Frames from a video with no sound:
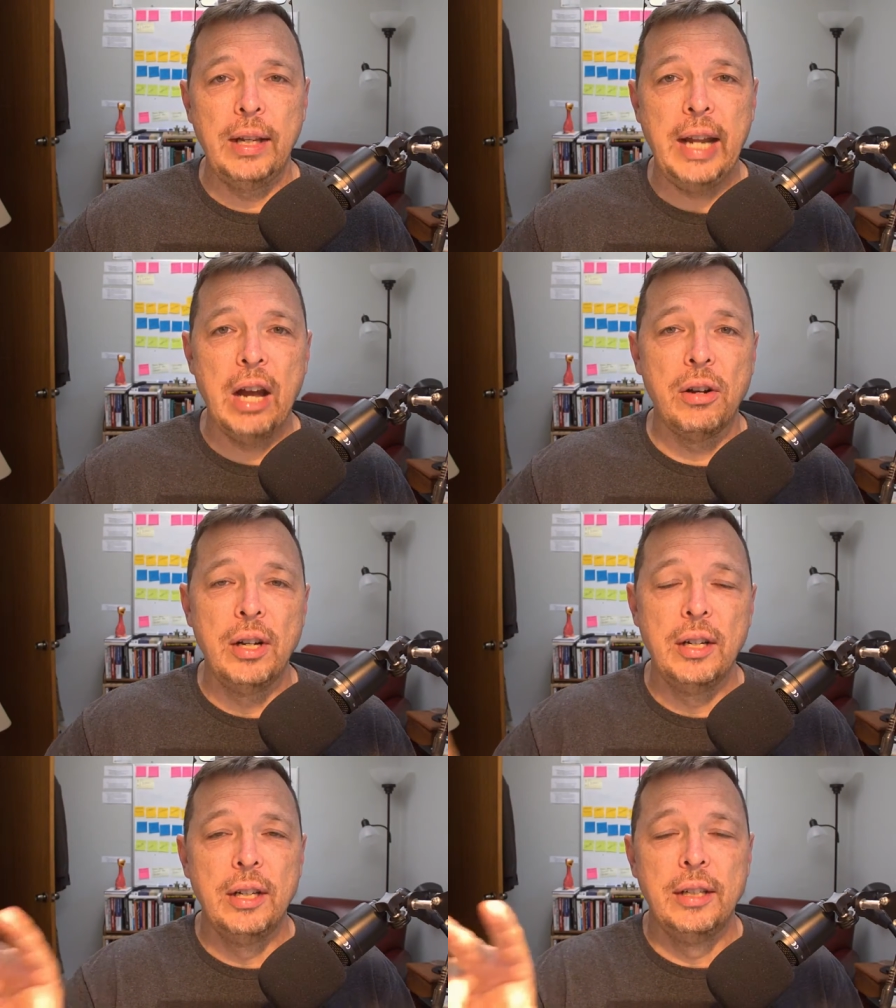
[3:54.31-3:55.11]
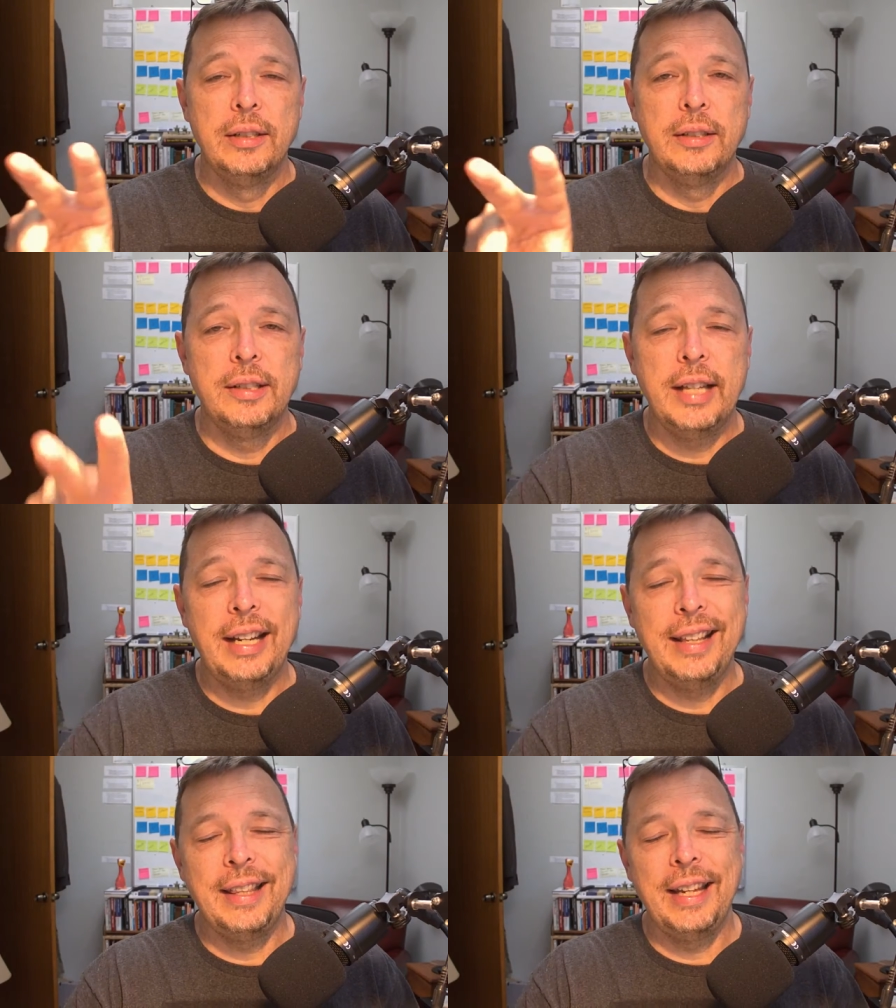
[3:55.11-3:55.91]
Now, the
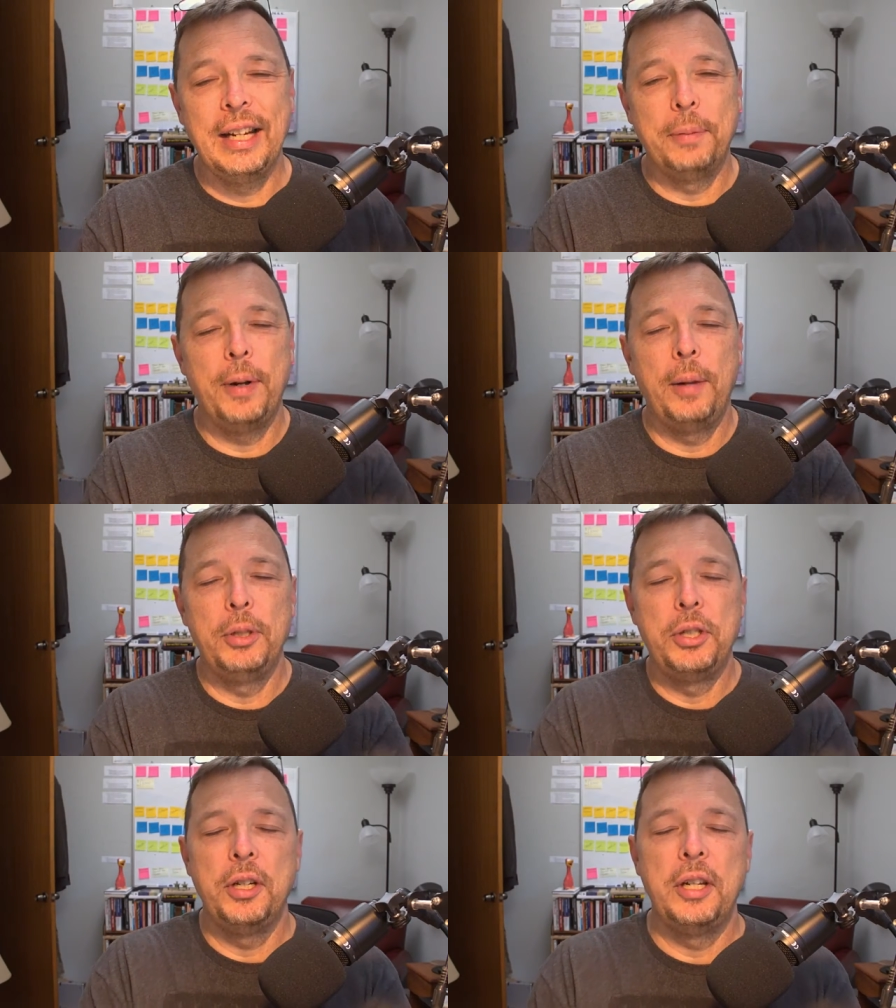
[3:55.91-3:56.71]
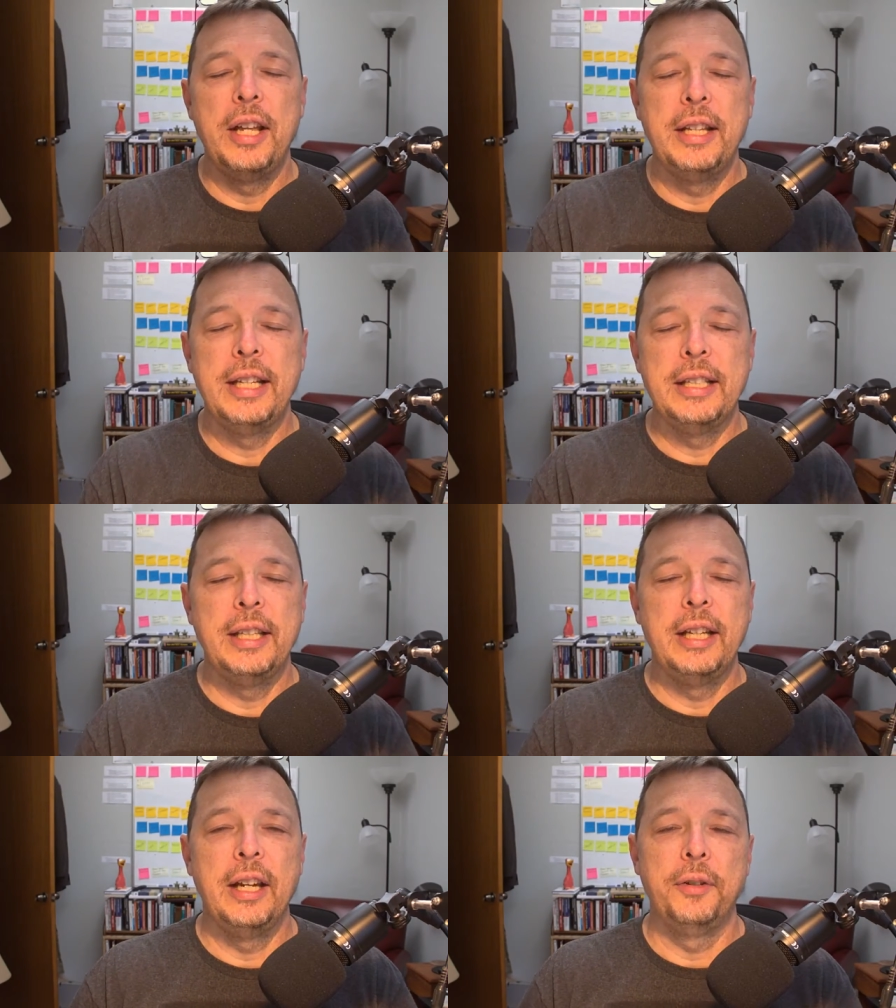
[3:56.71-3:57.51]
second thing, and I probably should have done these
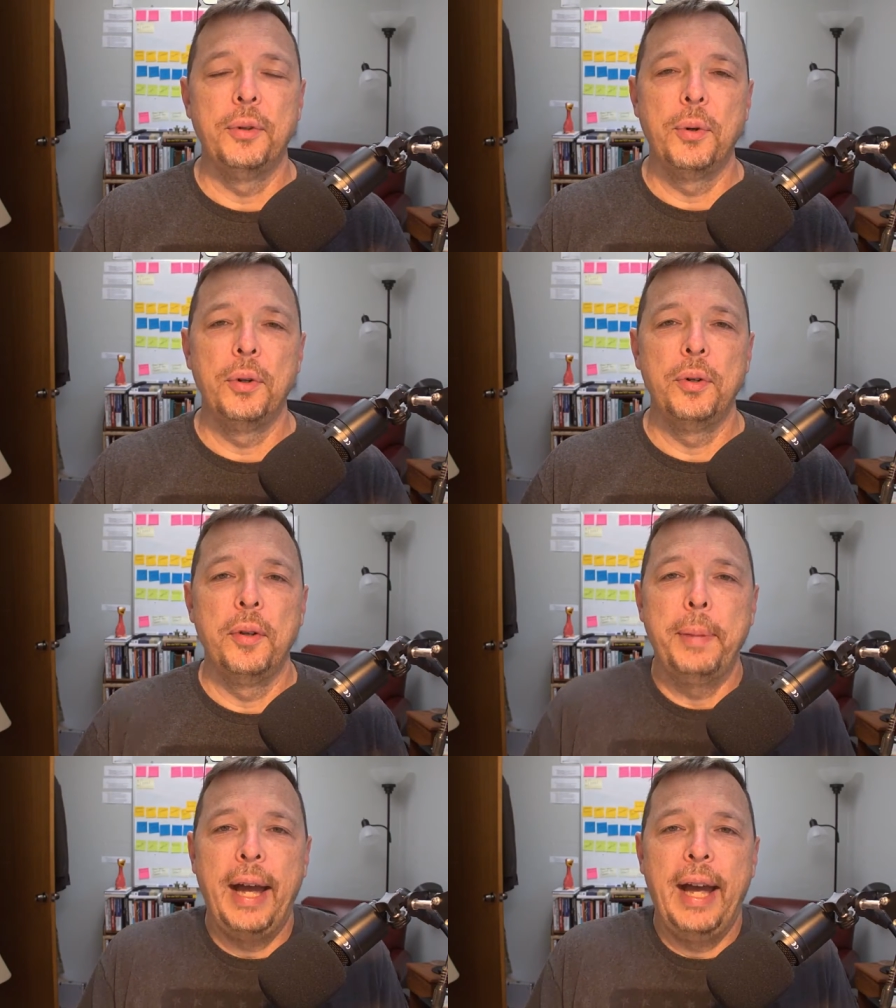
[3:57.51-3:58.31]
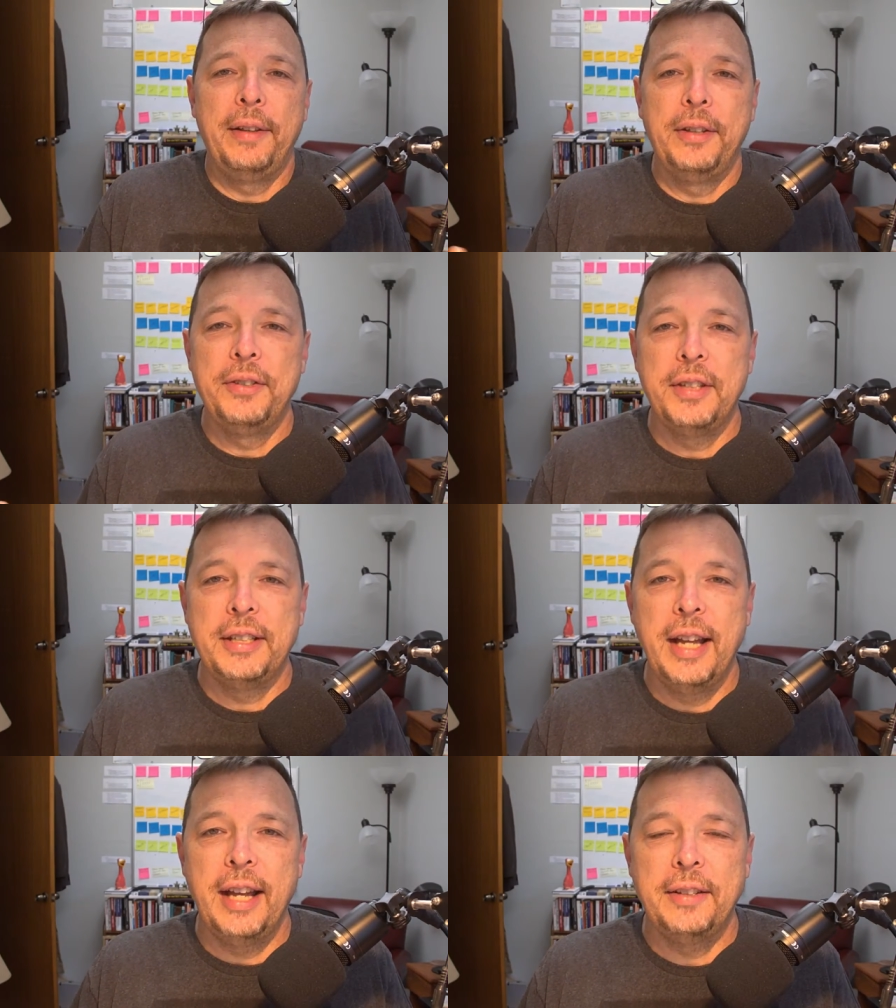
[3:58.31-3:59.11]
in the other order, the path to
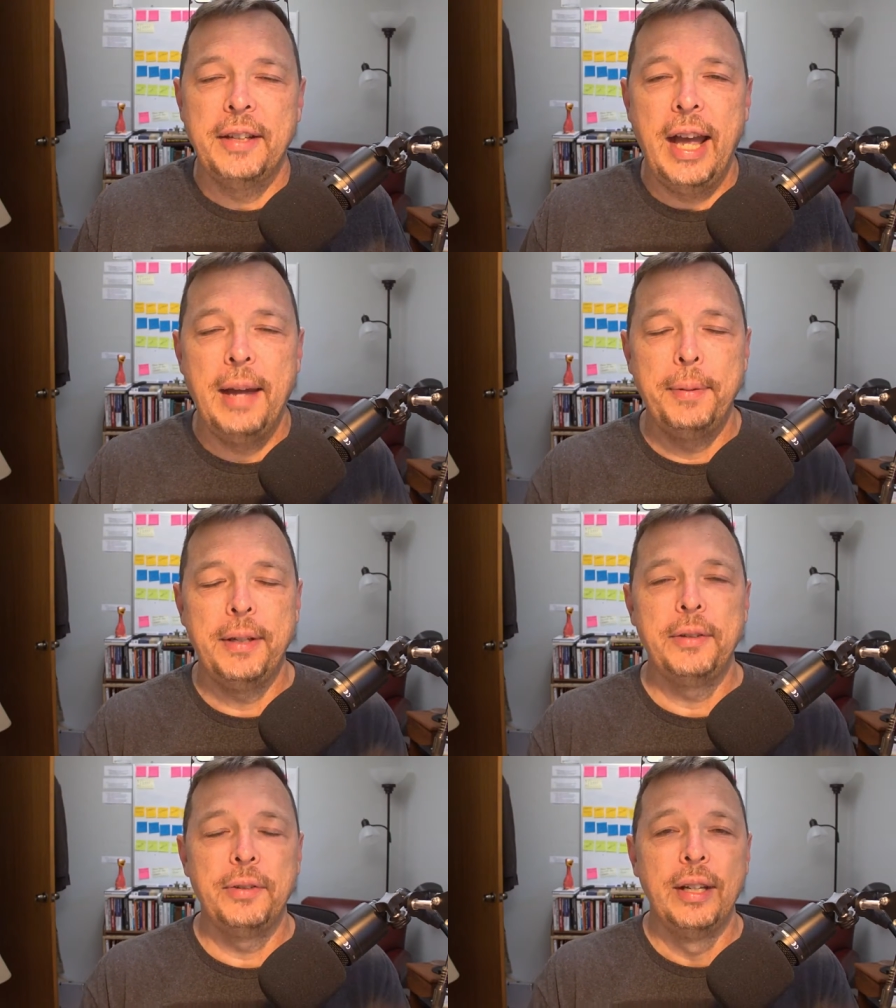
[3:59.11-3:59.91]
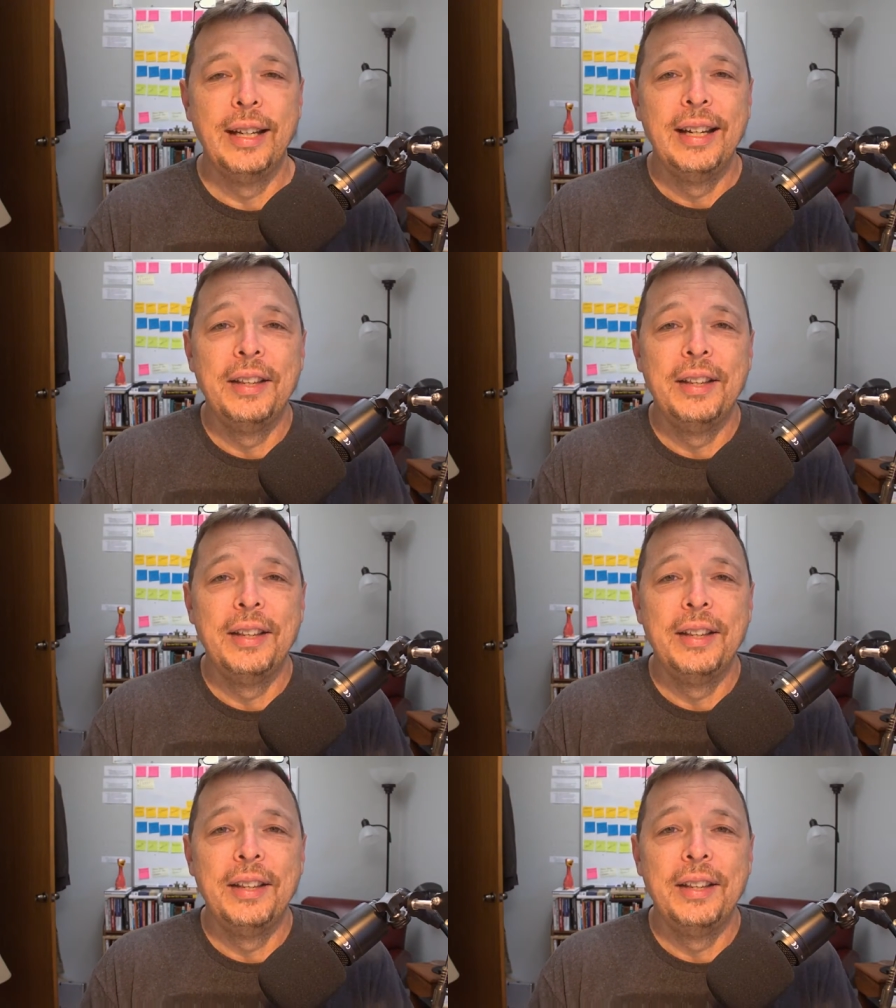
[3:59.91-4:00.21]
success and happiness.